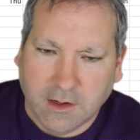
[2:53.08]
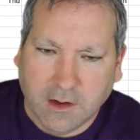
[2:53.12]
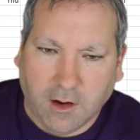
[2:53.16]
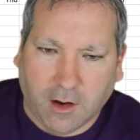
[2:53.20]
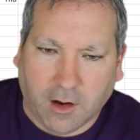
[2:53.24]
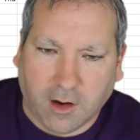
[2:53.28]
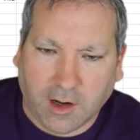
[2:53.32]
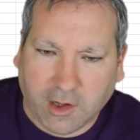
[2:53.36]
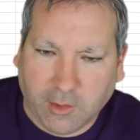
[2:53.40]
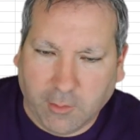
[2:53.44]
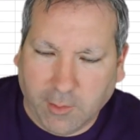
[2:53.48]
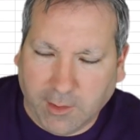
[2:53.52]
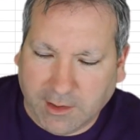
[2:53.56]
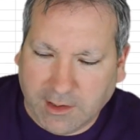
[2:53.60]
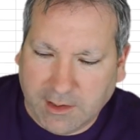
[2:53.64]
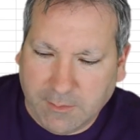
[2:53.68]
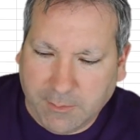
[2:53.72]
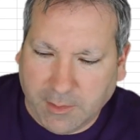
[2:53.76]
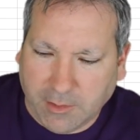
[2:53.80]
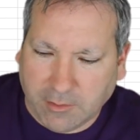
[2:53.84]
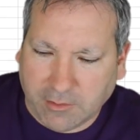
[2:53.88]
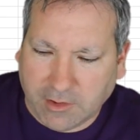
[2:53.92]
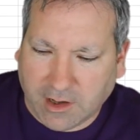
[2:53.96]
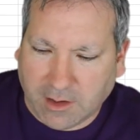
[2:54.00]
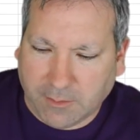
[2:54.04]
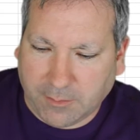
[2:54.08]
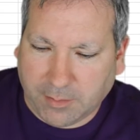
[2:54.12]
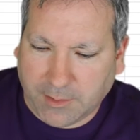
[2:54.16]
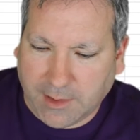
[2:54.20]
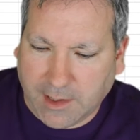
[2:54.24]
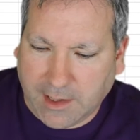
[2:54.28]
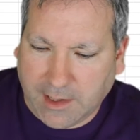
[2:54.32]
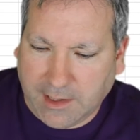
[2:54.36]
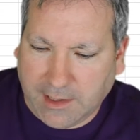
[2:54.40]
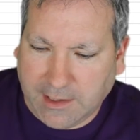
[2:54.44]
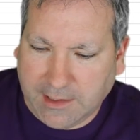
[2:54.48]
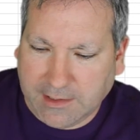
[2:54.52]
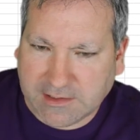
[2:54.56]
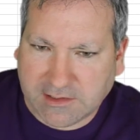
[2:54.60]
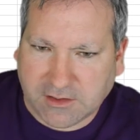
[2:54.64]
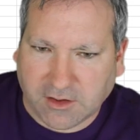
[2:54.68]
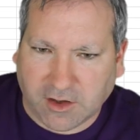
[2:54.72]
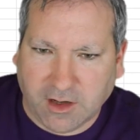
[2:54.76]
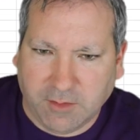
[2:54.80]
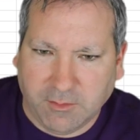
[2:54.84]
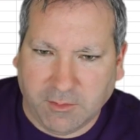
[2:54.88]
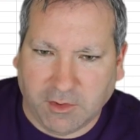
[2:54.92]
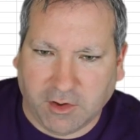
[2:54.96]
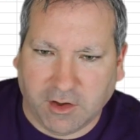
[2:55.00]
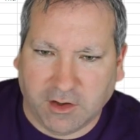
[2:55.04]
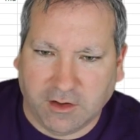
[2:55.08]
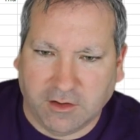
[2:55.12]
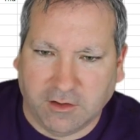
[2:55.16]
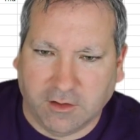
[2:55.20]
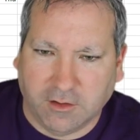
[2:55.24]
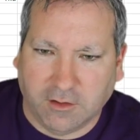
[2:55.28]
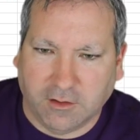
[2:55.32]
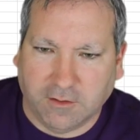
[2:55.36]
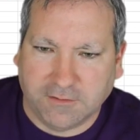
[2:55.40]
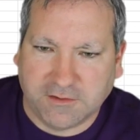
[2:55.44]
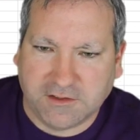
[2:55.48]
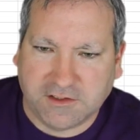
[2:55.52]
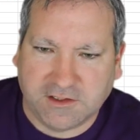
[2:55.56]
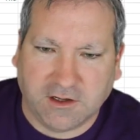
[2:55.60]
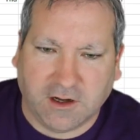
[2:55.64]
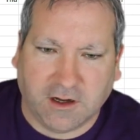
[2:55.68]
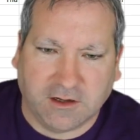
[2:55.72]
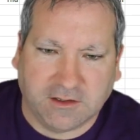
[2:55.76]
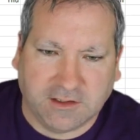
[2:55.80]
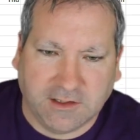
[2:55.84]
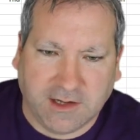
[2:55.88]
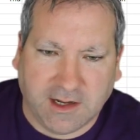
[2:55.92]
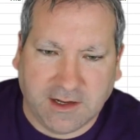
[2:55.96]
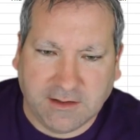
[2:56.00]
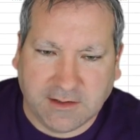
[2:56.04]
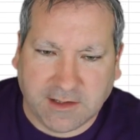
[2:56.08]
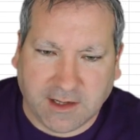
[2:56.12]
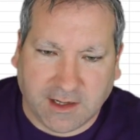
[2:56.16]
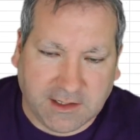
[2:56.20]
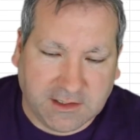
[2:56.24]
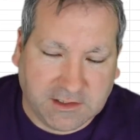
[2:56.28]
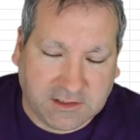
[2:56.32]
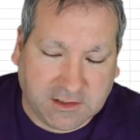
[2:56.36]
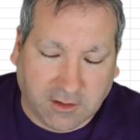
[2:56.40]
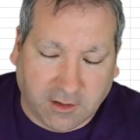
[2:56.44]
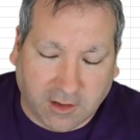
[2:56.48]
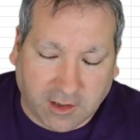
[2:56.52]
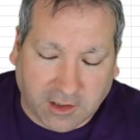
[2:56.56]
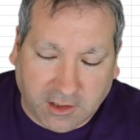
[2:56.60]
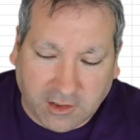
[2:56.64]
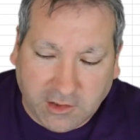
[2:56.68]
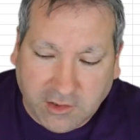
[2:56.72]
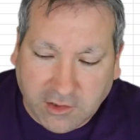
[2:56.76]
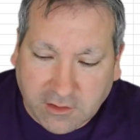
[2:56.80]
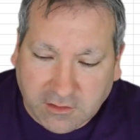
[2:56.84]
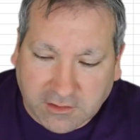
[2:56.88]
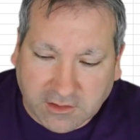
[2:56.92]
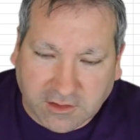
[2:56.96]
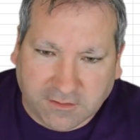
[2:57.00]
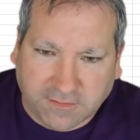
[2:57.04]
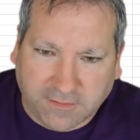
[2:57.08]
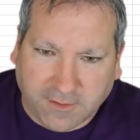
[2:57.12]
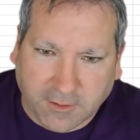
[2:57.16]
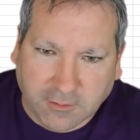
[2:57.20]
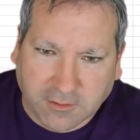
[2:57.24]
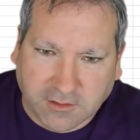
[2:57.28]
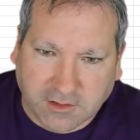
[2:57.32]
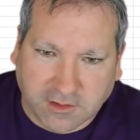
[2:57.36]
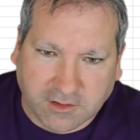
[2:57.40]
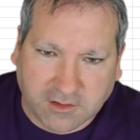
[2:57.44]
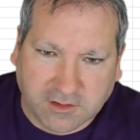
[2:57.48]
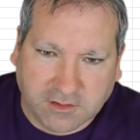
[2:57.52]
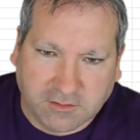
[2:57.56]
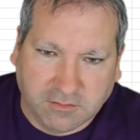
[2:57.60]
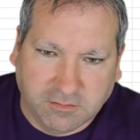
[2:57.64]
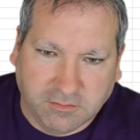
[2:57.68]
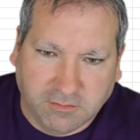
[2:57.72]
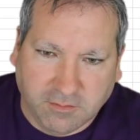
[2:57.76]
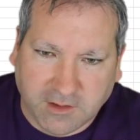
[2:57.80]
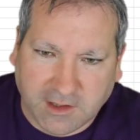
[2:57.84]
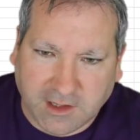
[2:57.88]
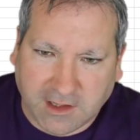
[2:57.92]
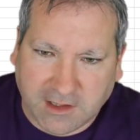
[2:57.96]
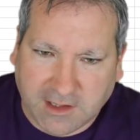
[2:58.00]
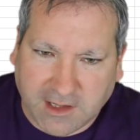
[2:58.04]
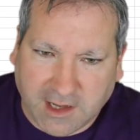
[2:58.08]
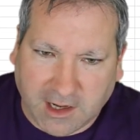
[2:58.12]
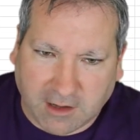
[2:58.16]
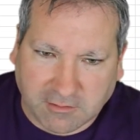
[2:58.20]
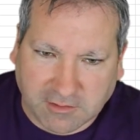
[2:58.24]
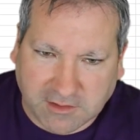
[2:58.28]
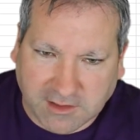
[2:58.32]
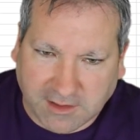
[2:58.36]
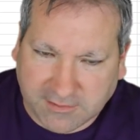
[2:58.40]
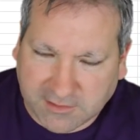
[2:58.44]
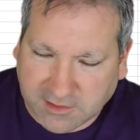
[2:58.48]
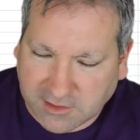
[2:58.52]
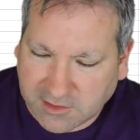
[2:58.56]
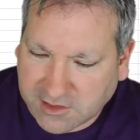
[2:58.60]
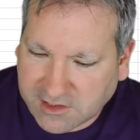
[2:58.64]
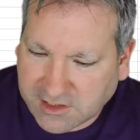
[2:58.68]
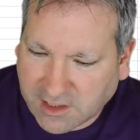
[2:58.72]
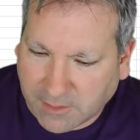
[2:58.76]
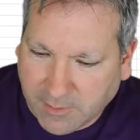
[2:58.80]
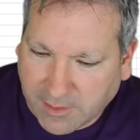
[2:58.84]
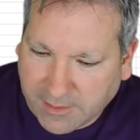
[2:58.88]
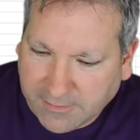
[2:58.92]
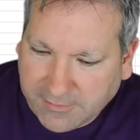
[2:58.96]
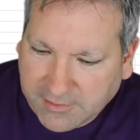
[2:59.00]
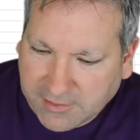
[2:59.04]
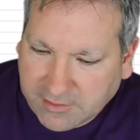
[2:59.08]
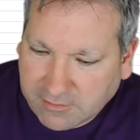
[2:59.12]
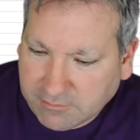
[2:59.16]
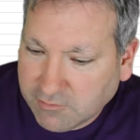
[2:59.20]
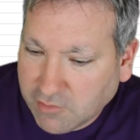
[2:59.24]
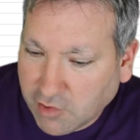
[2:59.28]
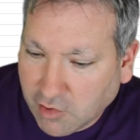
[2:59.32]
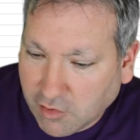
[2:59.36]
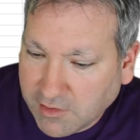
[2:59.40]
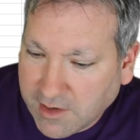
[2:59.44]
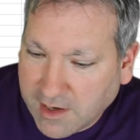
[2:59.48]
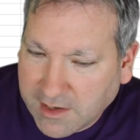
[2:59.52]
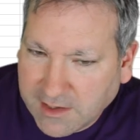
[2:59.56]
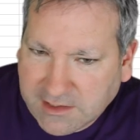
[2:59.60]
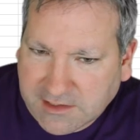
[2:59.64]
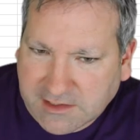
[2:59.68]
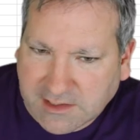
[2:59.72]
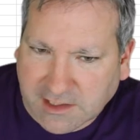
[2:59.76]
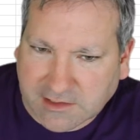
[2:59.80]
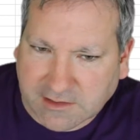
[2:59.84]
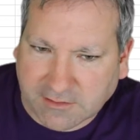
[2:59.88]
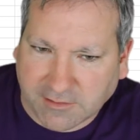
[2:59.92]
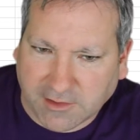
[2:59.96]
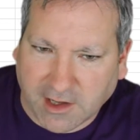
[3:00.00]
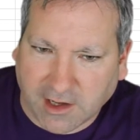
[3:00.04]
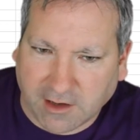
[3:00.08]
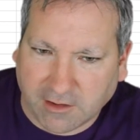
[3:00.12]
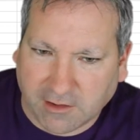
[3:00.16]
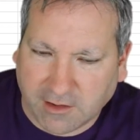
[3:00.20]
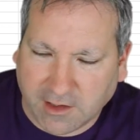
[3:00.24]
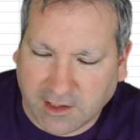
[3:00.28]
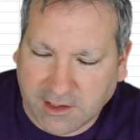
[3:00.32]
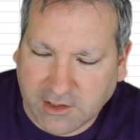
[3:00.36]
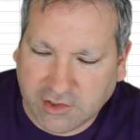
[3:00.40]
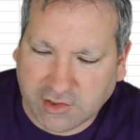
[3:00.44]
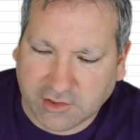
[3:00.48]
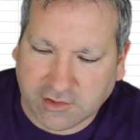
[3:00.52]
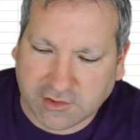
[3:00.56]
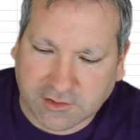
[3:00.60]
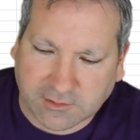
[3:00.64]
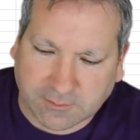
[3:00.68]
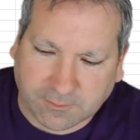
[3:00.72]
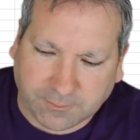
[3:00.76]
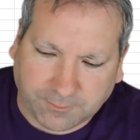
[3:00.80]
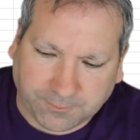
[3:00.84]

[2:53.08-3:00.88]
I quickly build up a timeline of start and end dates that I can use as filters within COUNTIFs and SUMIFs on any set of calculations.